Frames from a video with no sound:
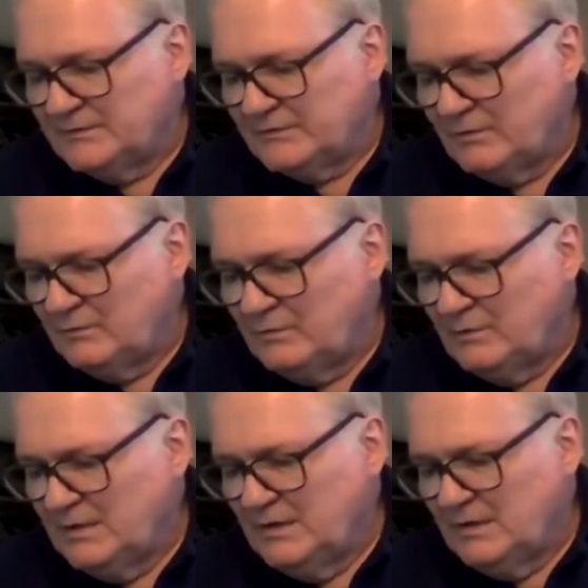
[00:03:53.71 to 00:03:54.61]
So
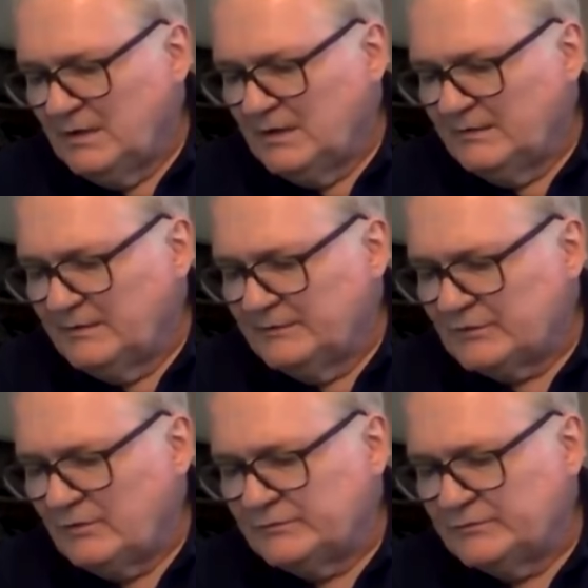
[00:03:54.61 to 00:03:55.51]

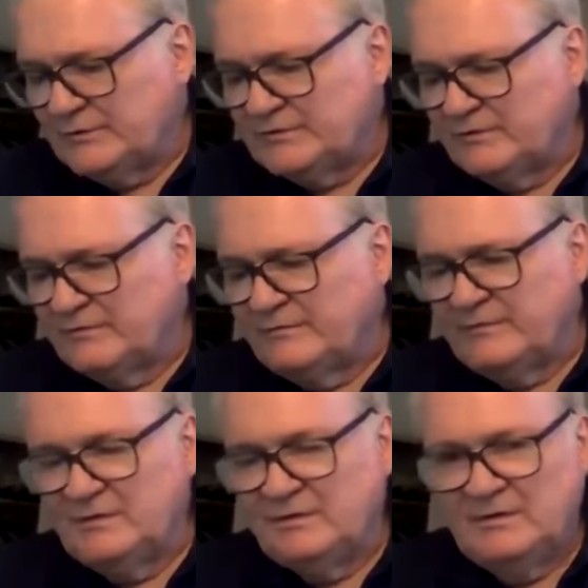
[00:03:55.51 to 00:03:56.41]
there's all sorts of